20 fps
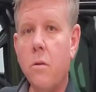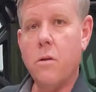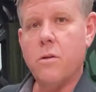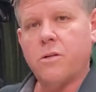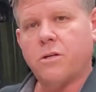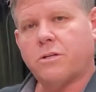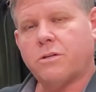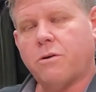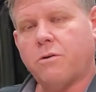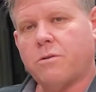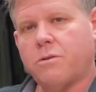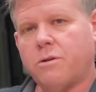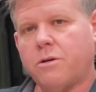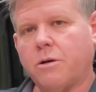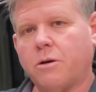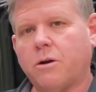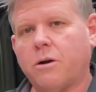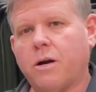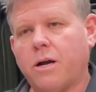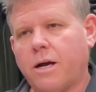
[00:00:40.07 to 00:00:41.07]
just go through
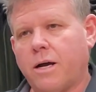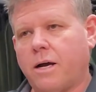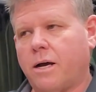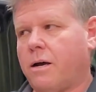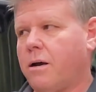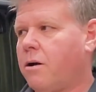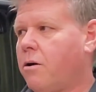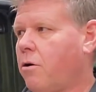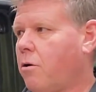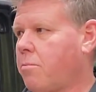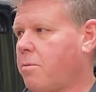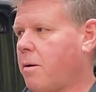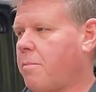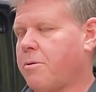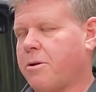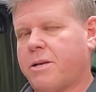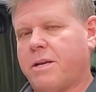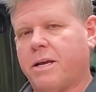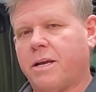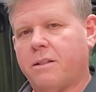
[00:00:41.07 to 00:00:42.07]
your, open up
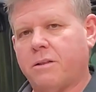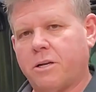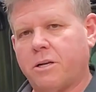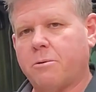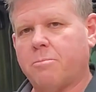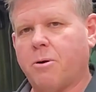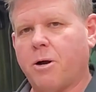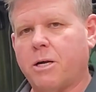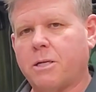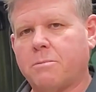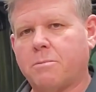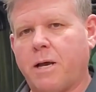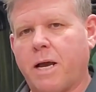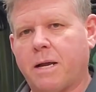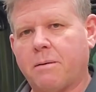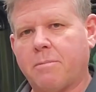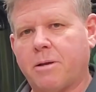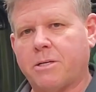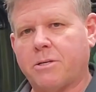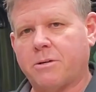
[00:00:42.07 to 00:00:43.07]
your kit, look at your parts
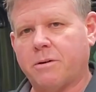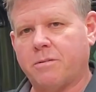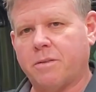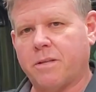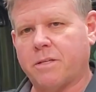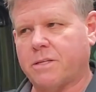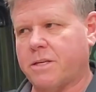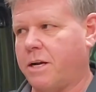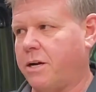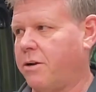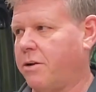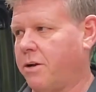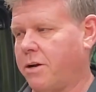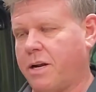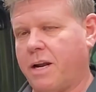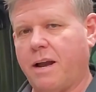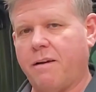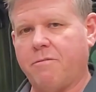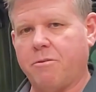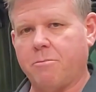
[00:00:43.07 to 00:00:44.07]
pack, make sure everything's there. You're going
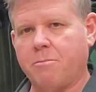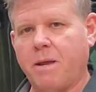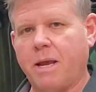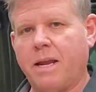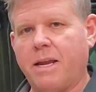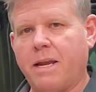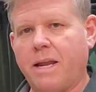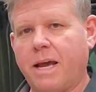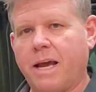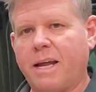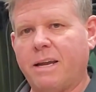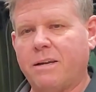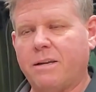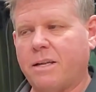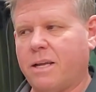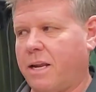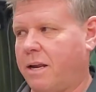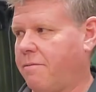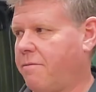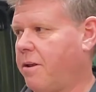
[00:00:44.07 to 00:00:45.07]
to have your main net,
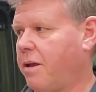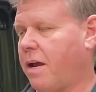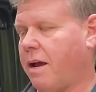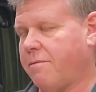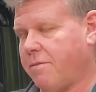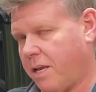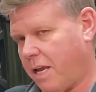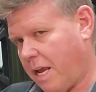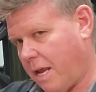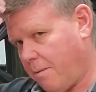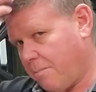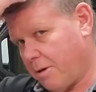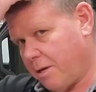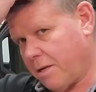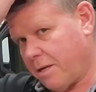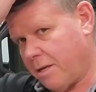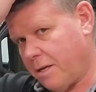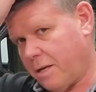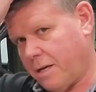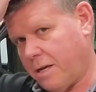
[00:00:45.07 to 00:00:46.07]
and if you have the hammock,
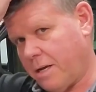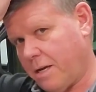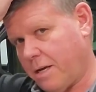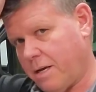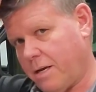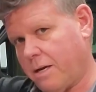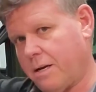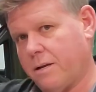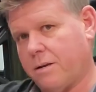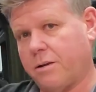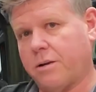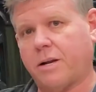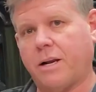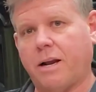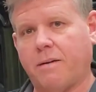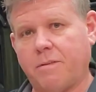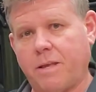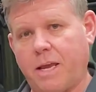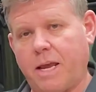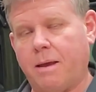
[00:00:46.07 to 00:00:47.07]
you're going
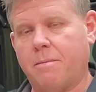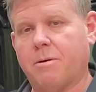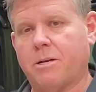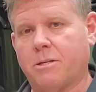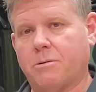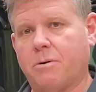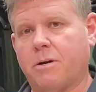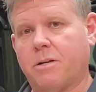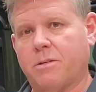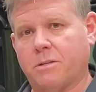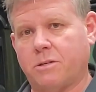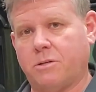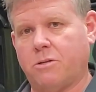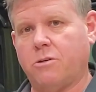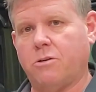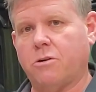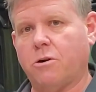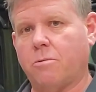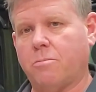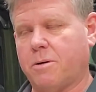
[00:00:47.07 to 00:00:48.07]
to have the hammock as well as the two
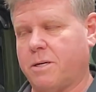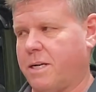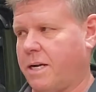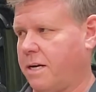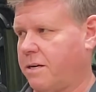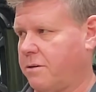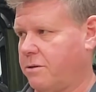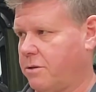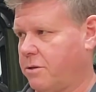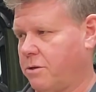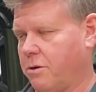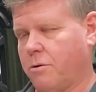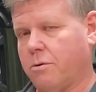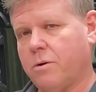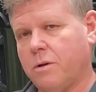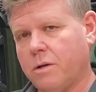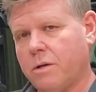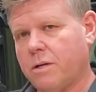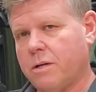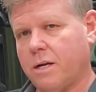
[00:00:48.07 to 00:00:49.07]
door protectors. So
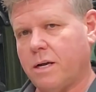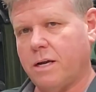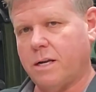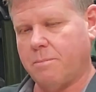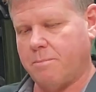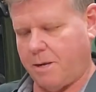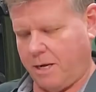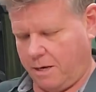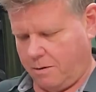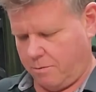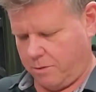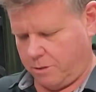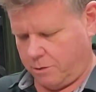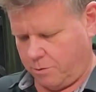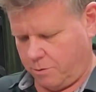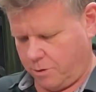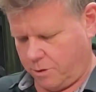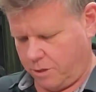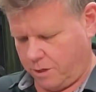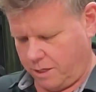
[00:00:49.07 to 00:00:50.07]
depending on what you
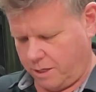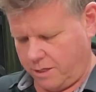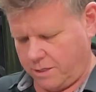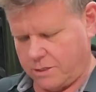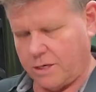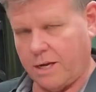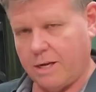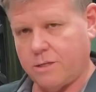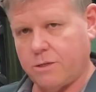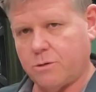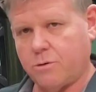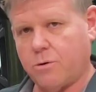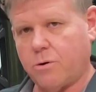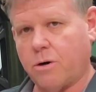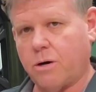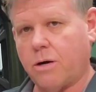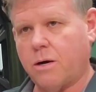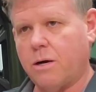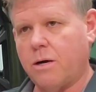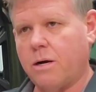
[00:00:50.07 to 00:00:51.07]
ordered. Inside
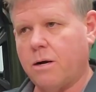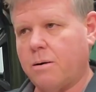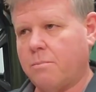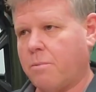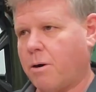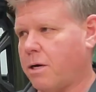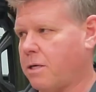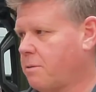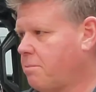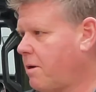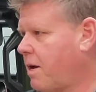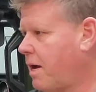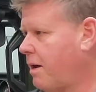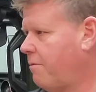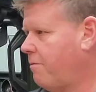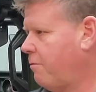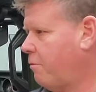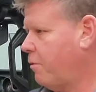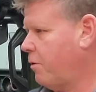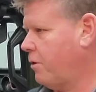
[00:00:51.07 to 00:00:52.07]
your parts
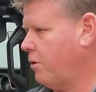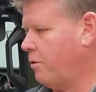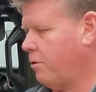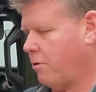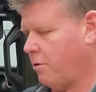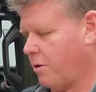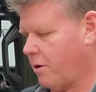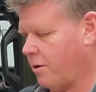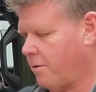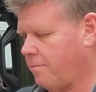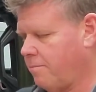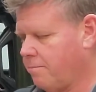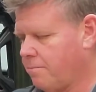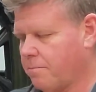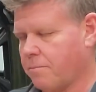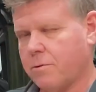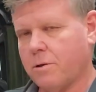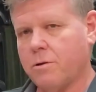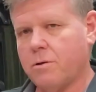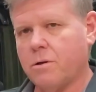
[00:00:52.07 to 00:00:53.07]
pack for your
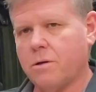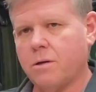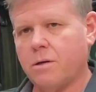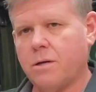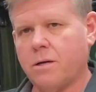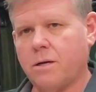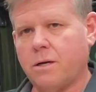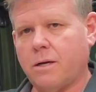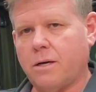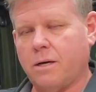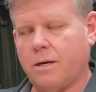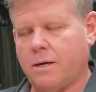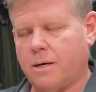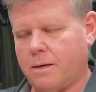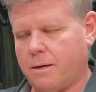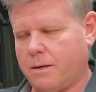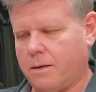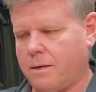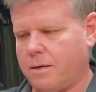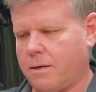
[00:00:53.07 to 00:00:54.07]

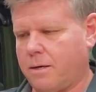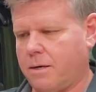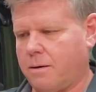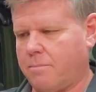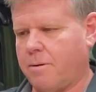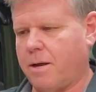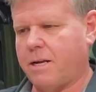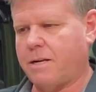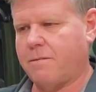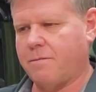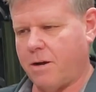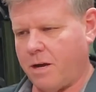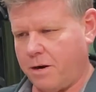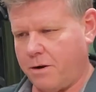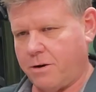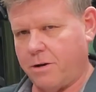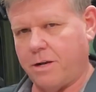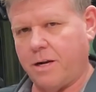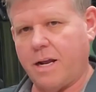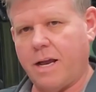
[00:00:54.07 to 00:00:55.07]
pet divider,
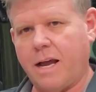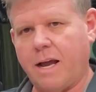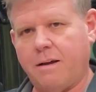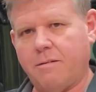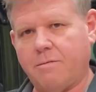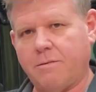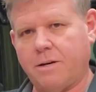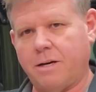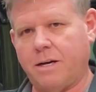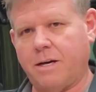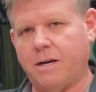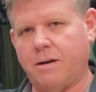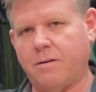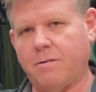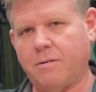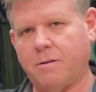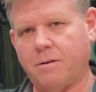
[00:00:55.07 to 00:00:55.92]
you're going to have